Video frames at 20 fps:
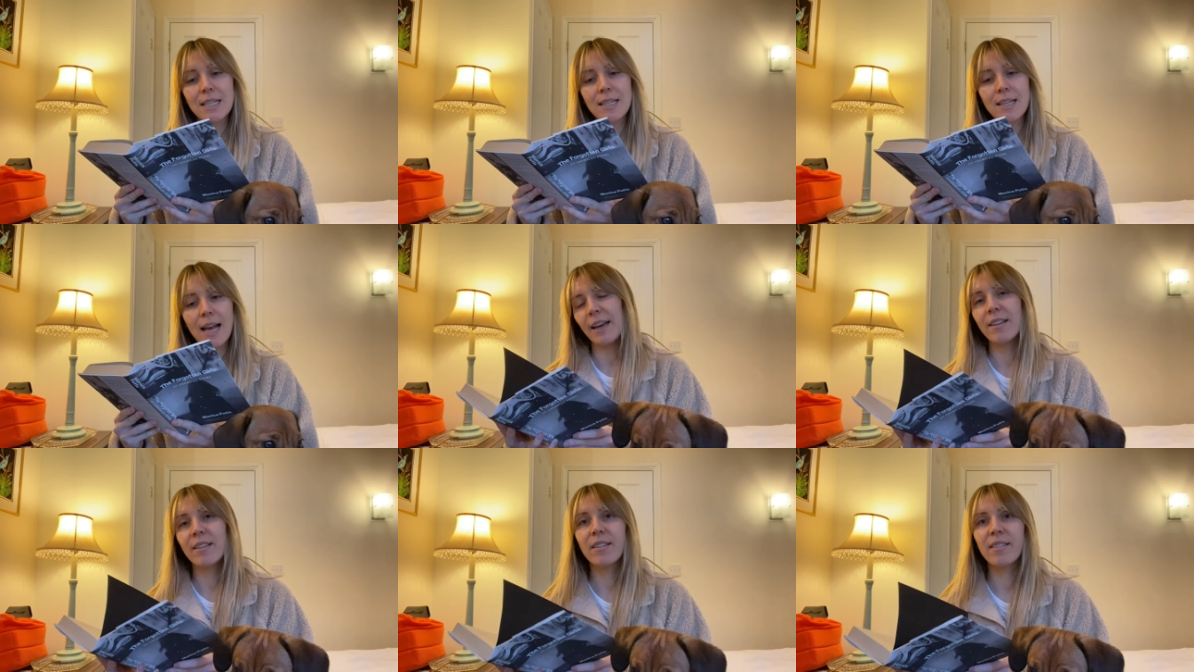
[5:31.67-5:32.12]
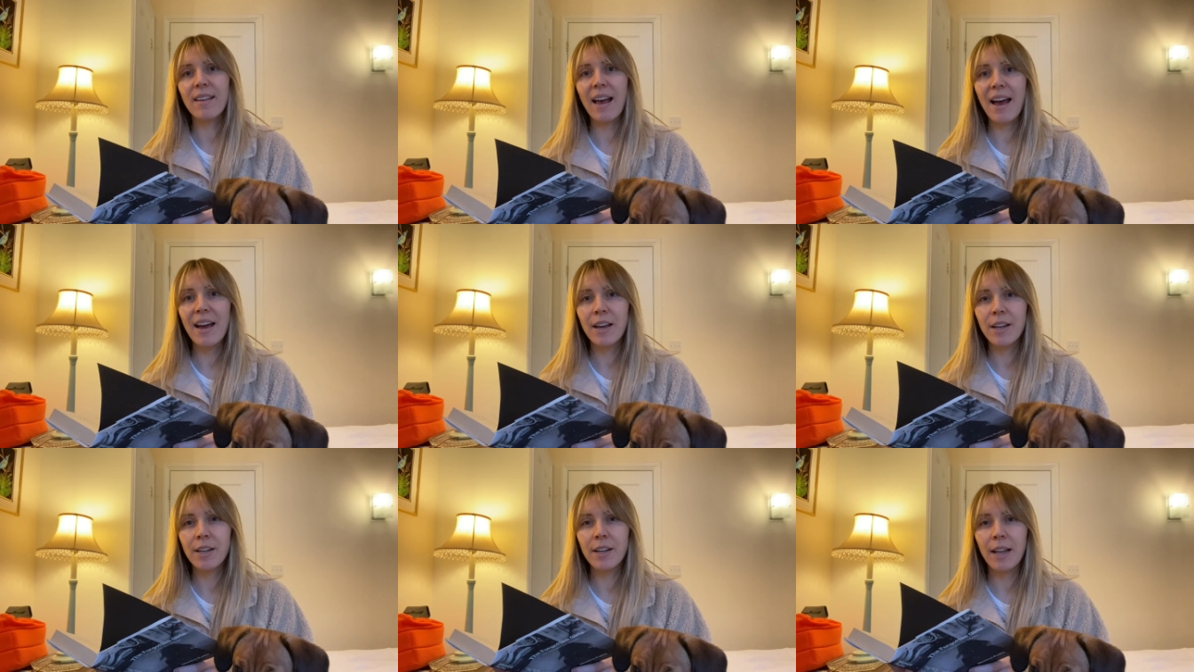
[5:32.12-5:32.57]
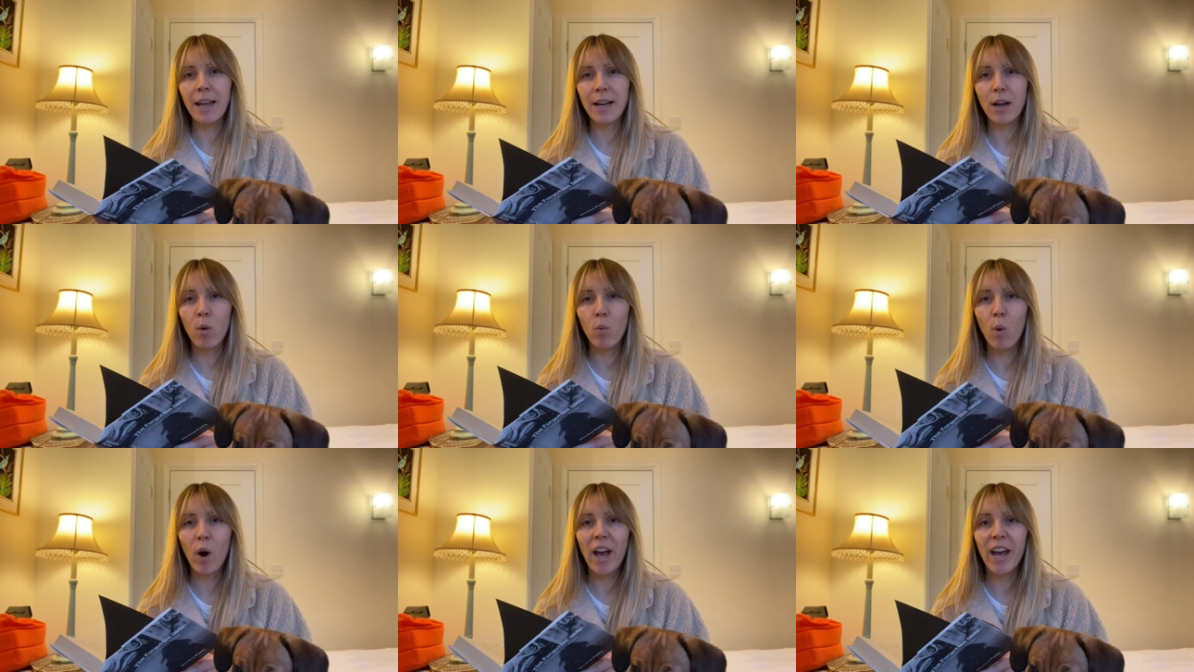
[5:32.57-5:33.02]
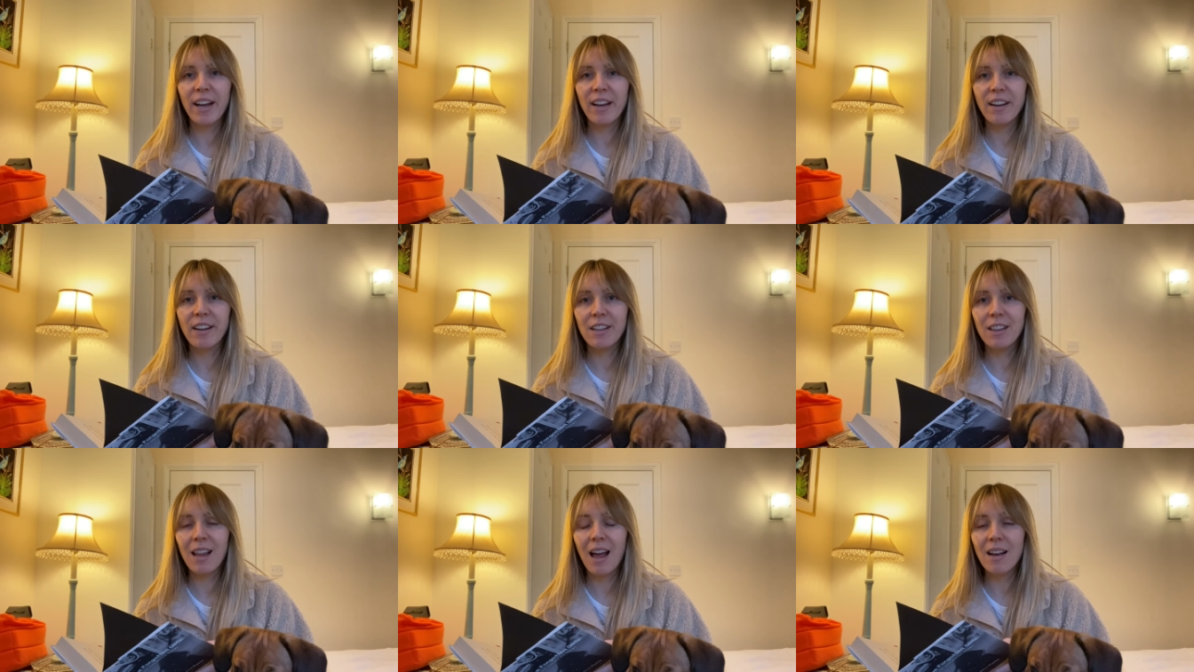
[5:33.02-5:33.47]
It's set in like a
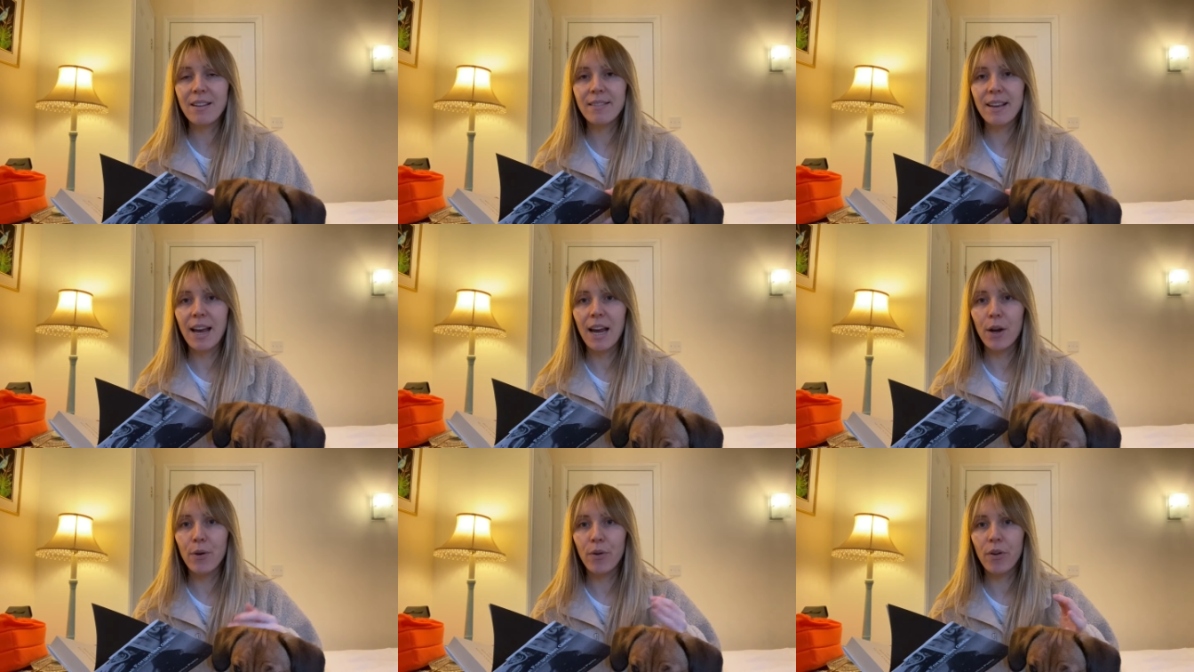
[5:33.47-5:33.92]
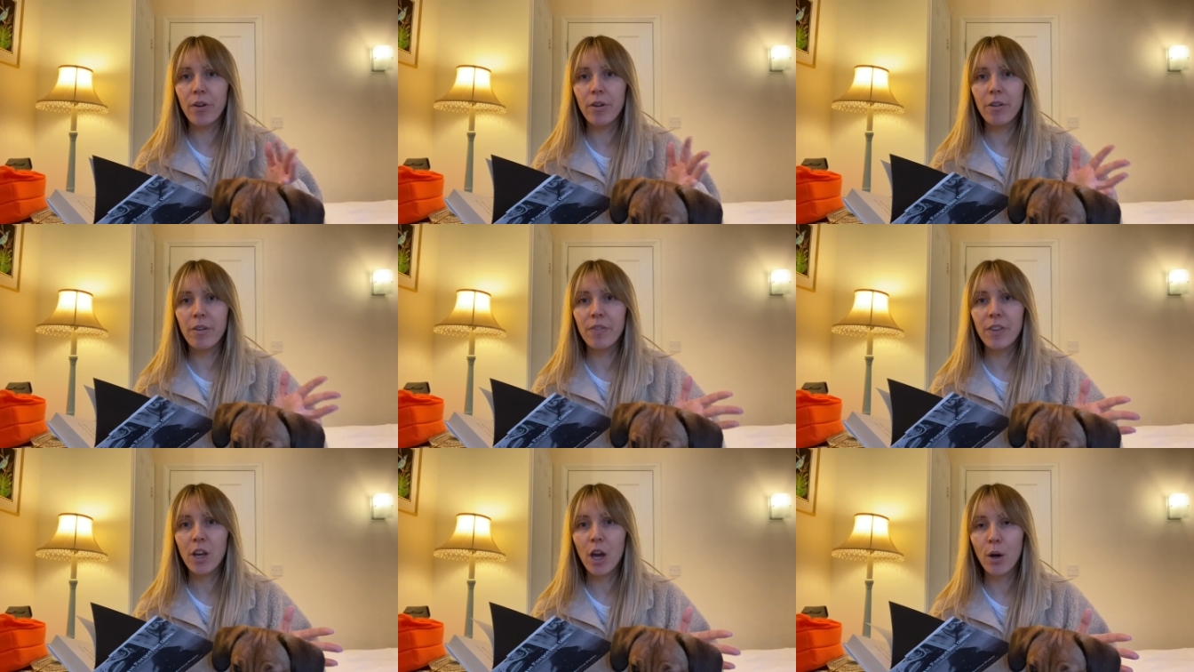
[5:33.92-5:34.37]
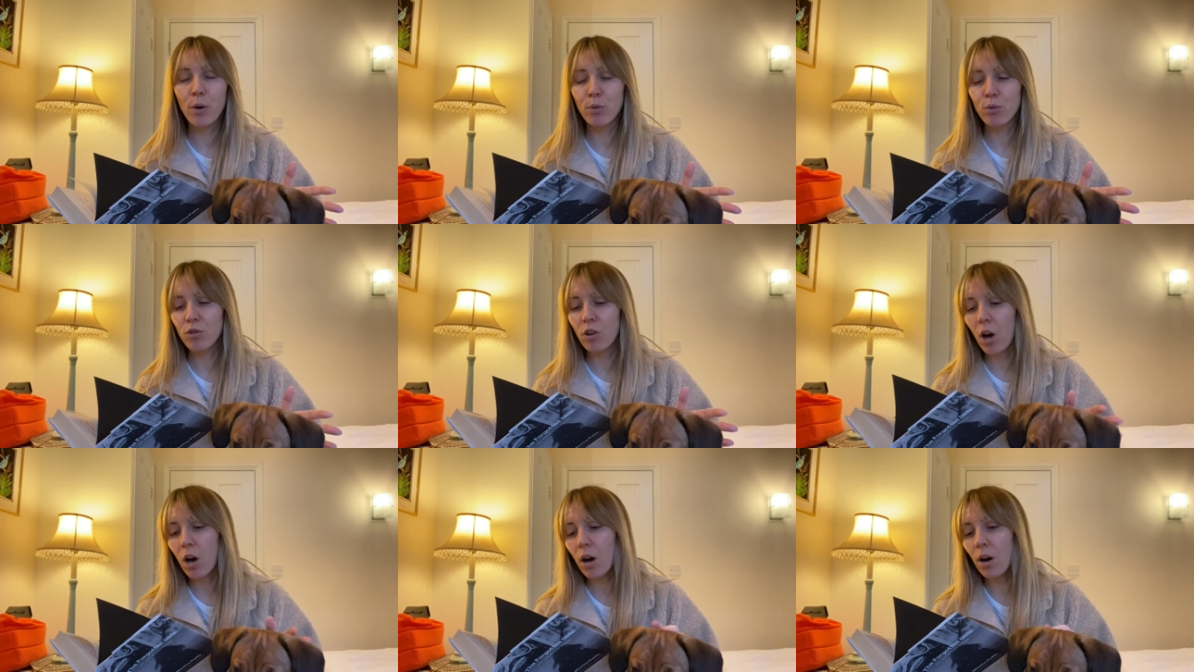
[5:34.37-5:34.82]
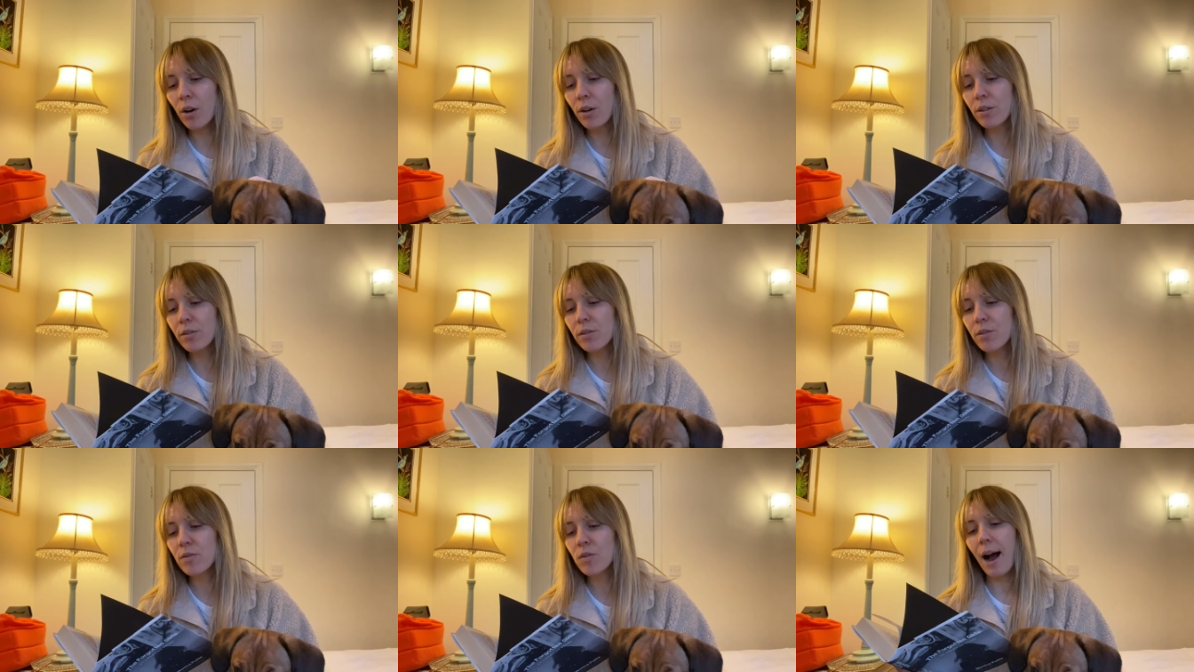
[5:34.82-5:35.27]
working class area in the
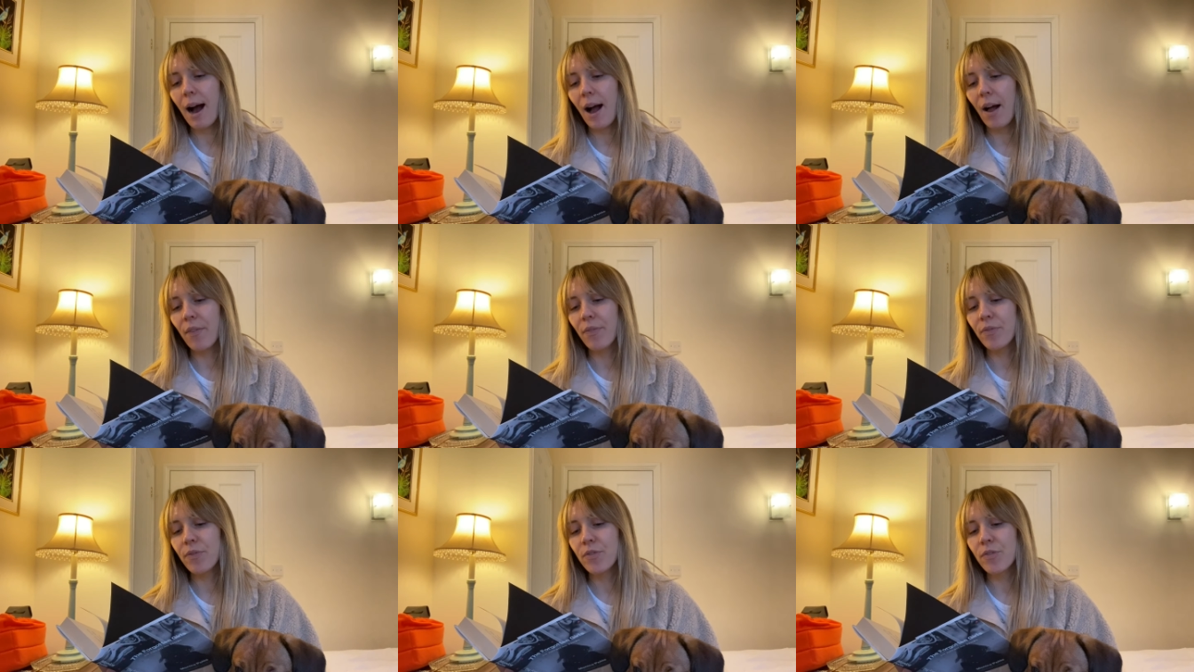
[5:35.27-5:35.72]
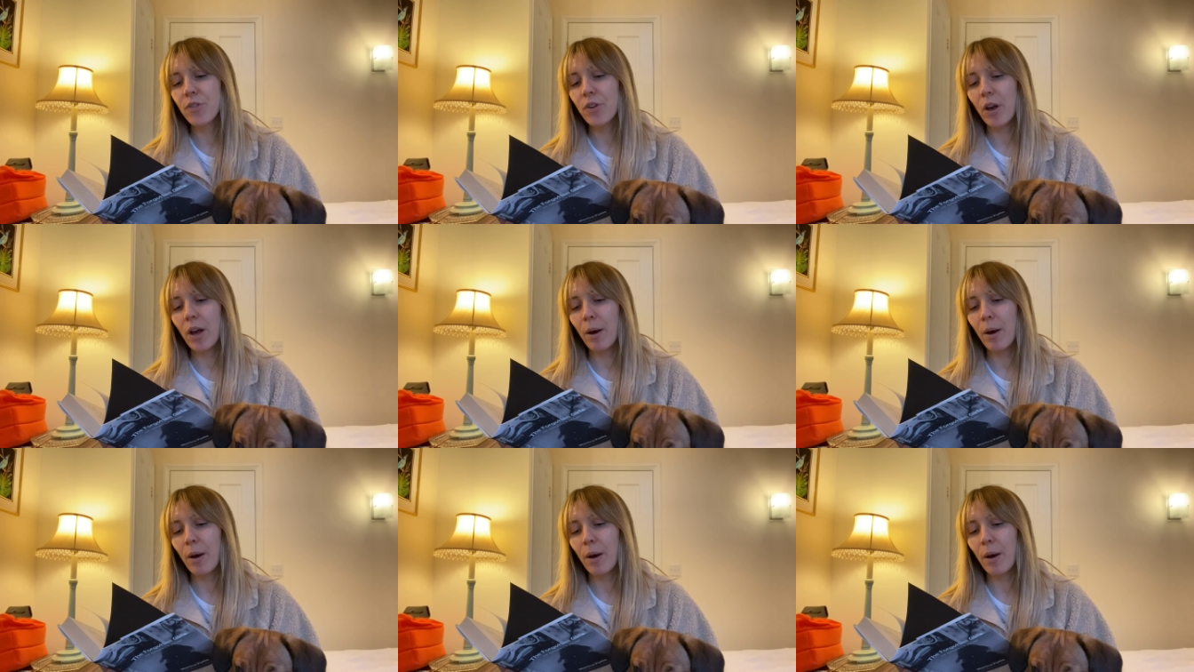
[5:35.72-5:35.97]
Ozarks and